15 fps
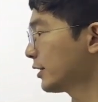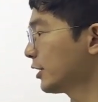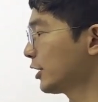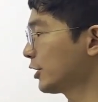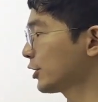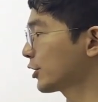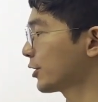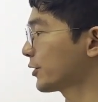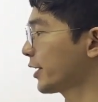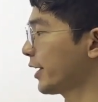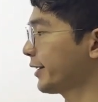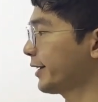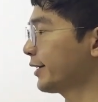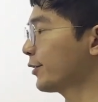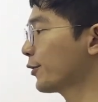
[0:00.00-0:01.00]
each
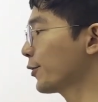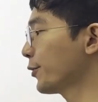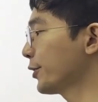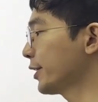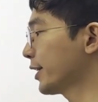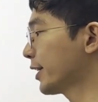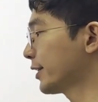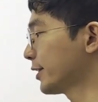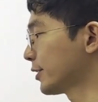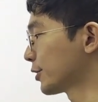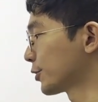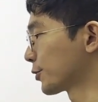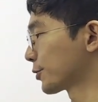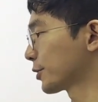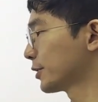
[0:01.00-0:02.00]
containing 39 integers.